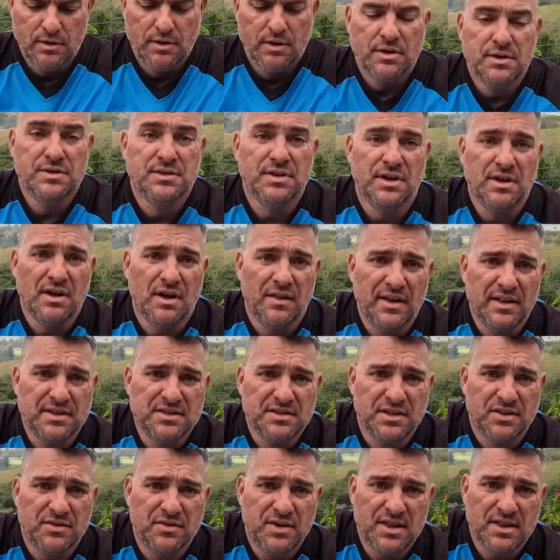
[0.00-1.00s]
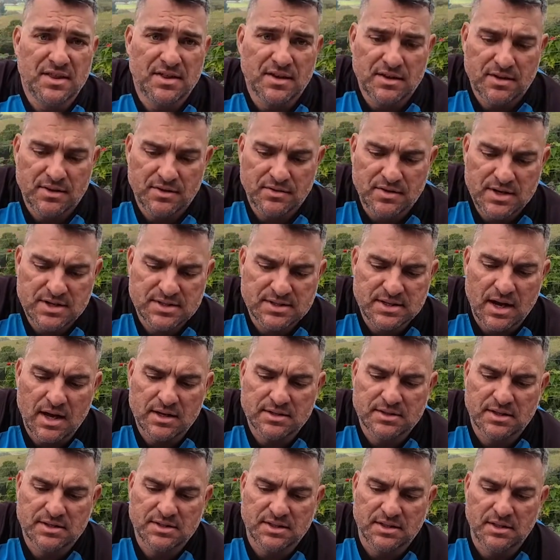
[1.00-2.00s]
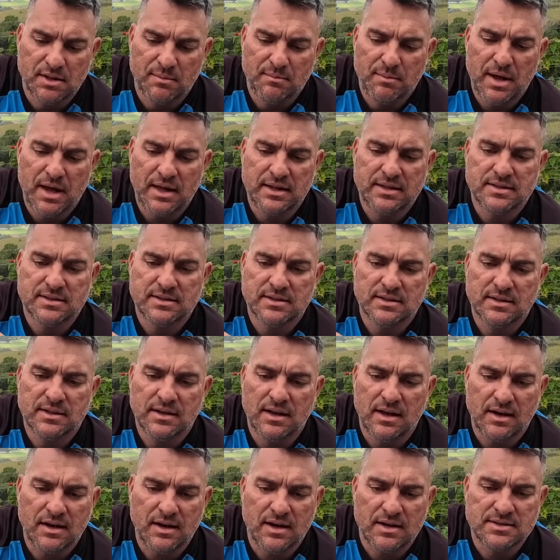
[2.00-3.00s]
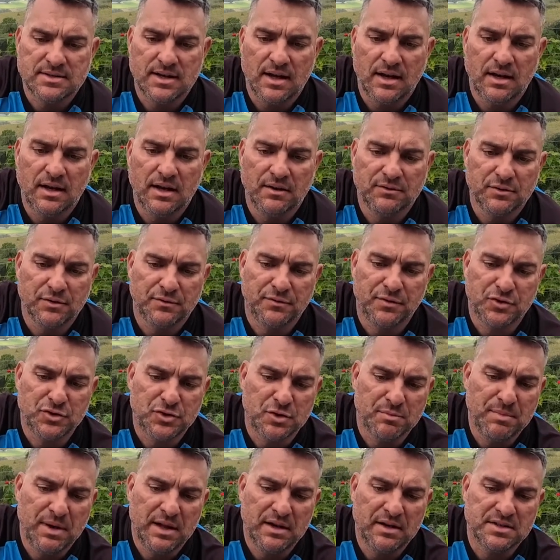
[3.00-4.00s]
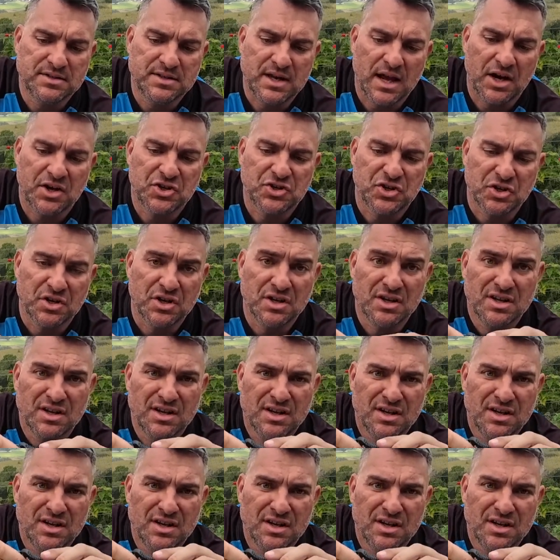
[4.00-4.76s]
So yeah, that's the three sizes in the bait. Like I said, it gives off a tremendous action.